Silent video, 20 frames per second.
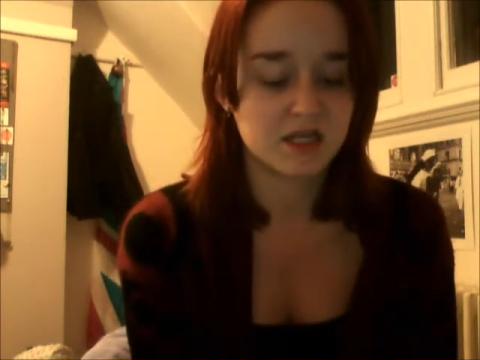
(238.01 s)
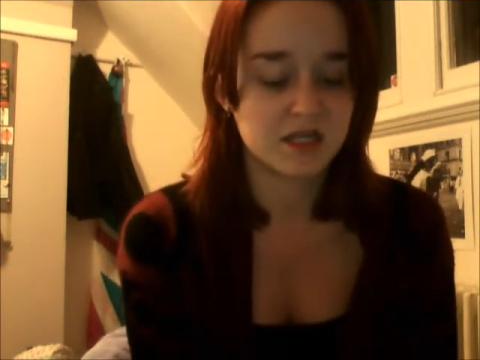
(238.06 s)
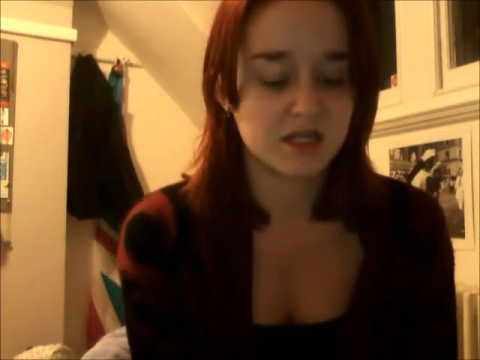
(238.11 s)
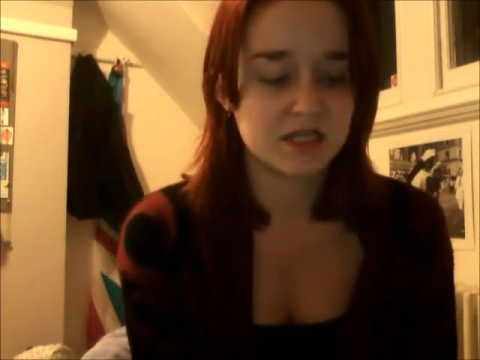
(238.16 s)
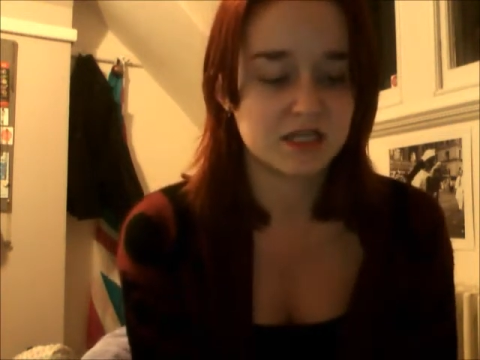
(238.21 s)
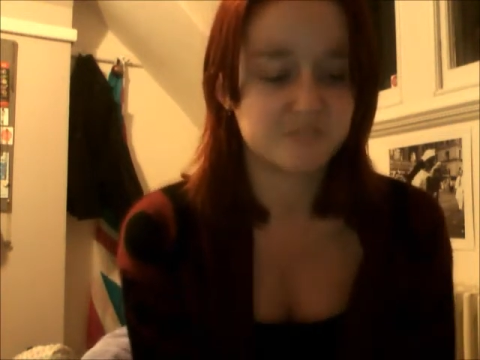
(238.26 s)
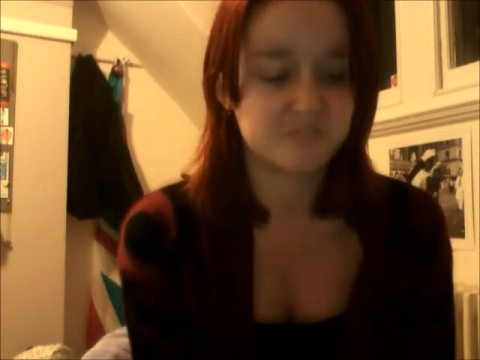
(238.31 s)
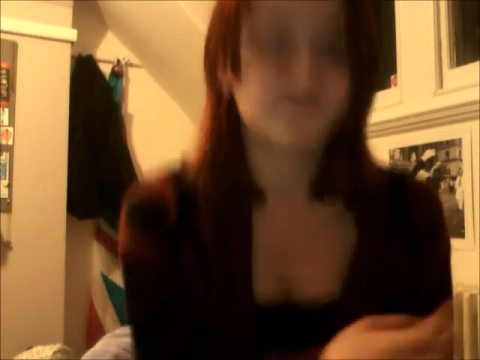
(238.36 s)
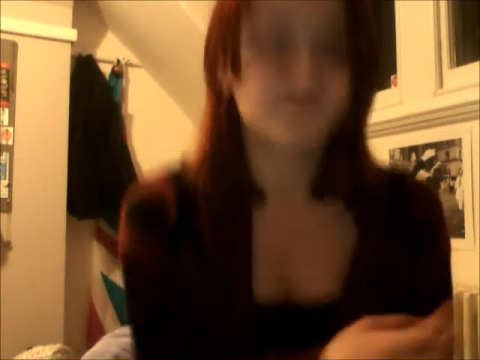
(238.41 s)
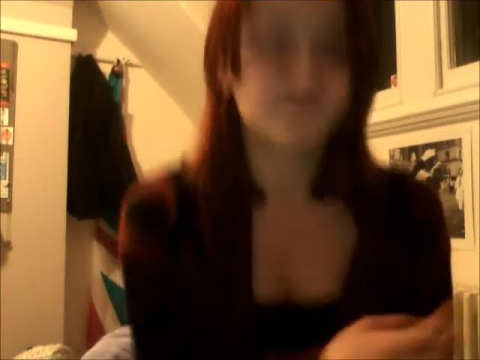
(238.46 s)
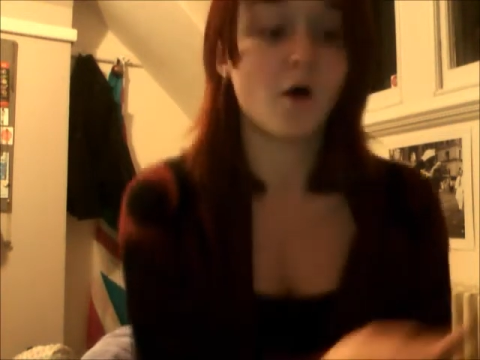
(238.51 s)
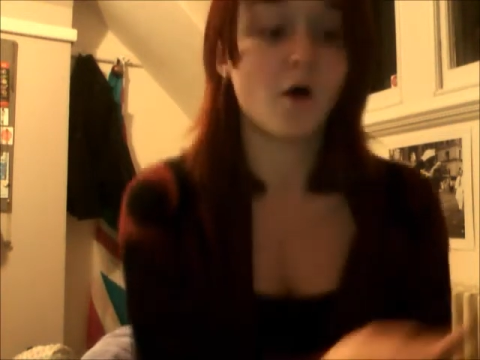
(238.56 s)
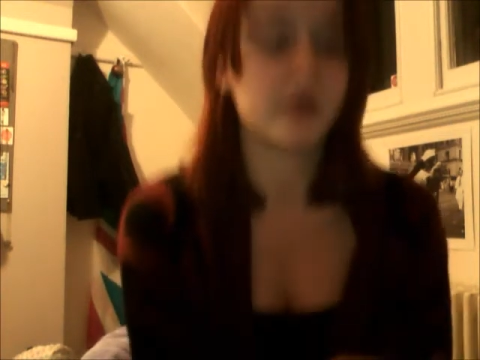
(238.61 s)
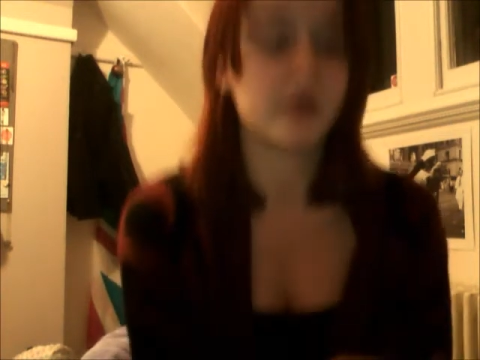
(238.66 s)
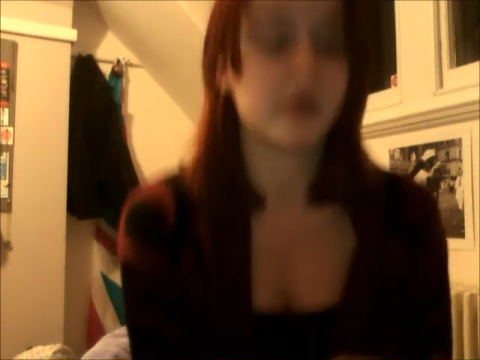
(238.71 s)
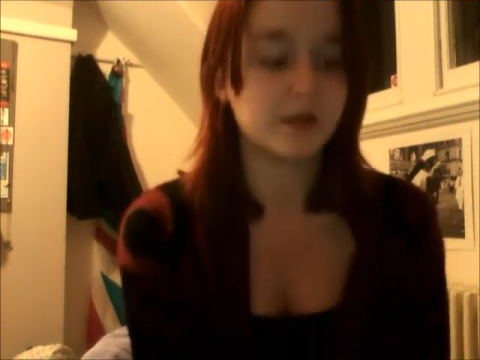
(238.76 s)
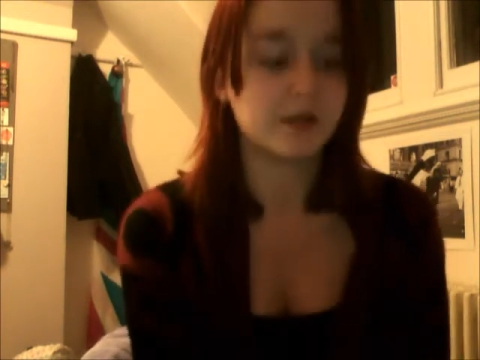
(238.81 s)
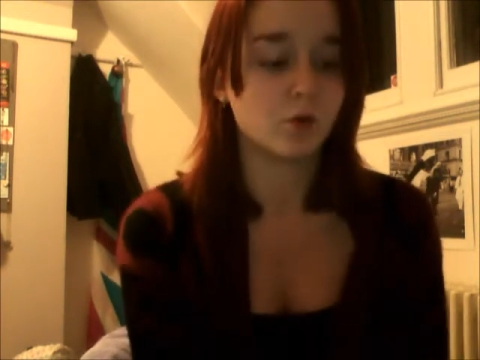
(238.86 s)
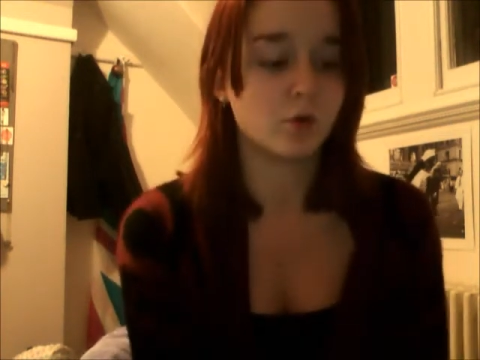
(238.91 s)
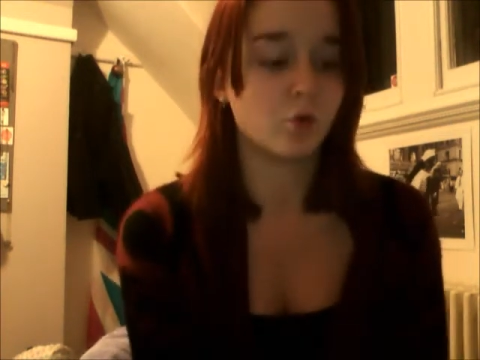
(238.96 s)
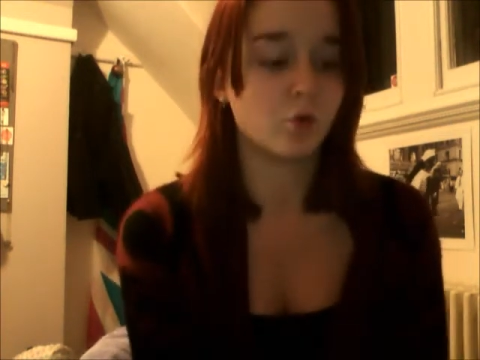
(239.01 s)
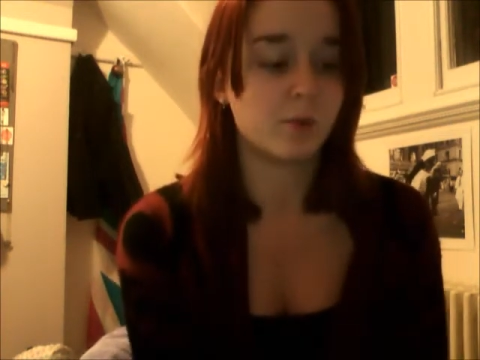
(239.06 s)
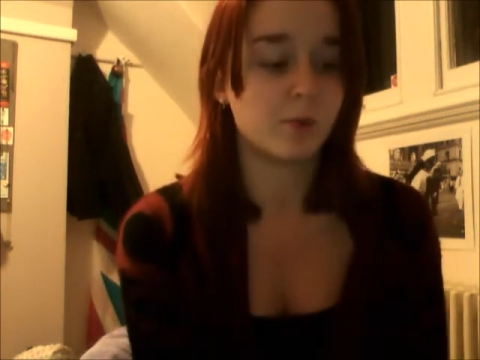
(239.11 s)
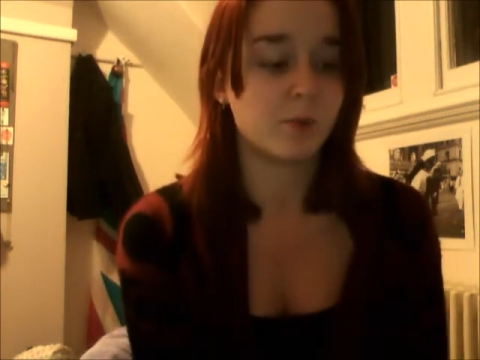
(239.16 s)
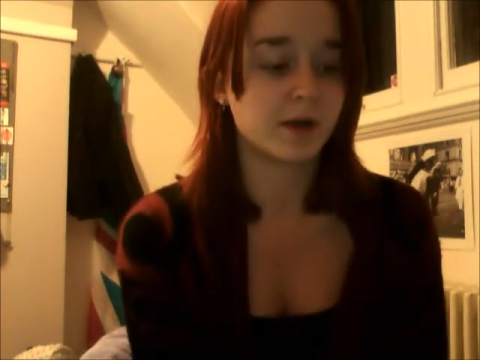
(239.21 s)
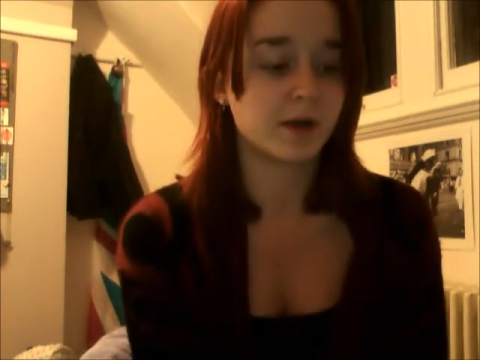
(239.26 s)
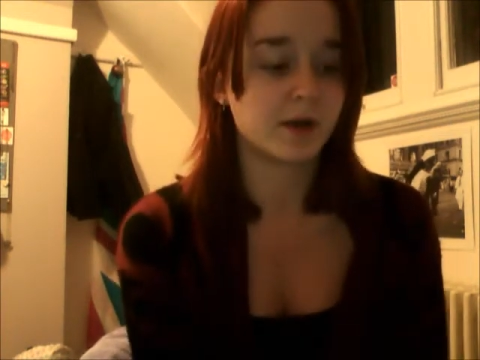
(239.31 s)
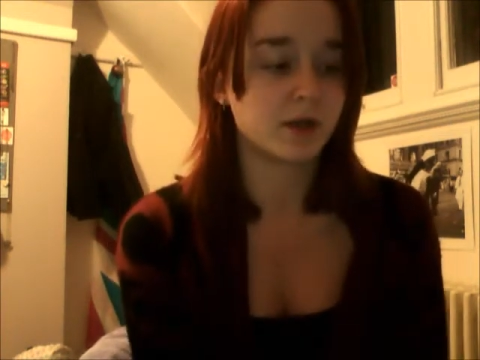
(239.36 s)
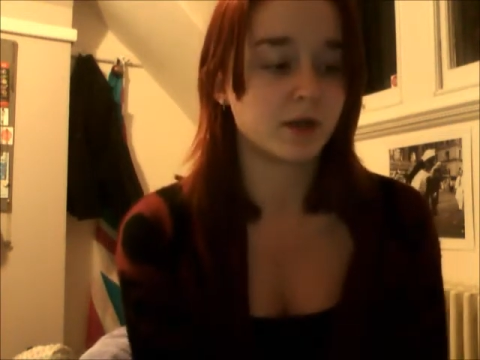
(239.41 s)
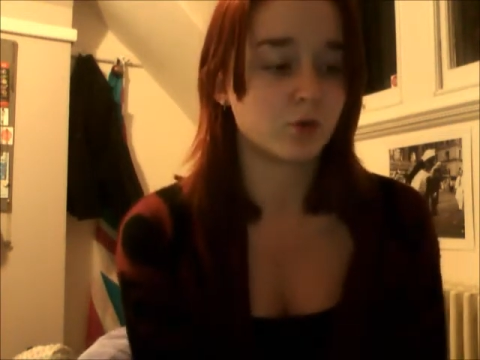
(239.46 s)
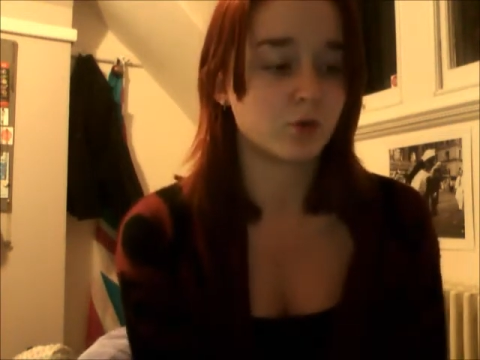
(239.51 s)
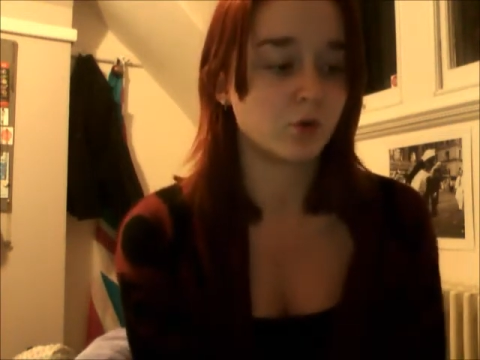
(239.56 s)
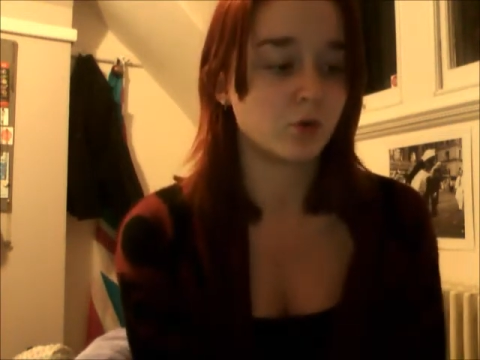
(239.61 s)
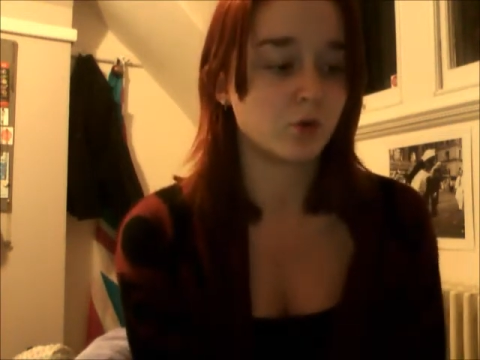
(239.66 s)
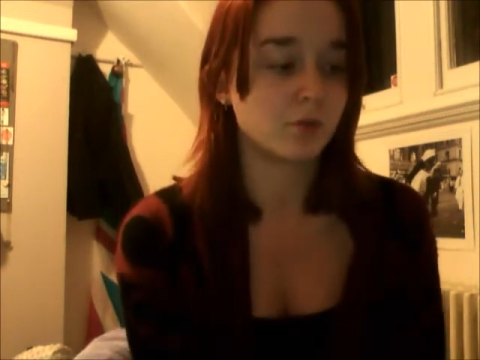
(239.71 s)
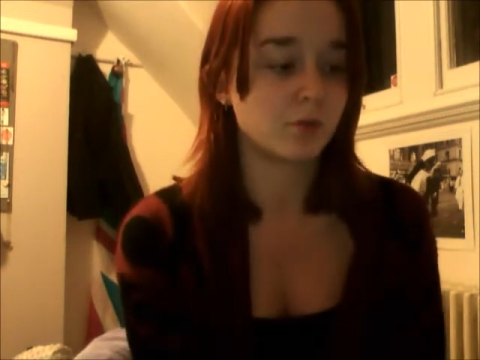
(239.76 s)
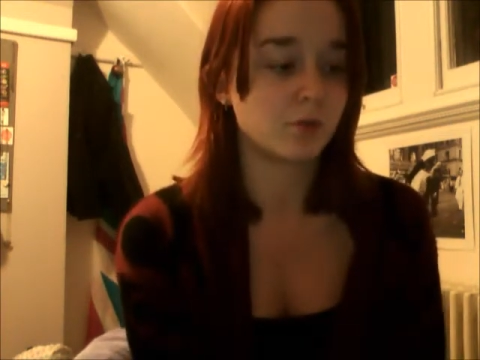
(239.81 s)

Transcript: is fine, or by not,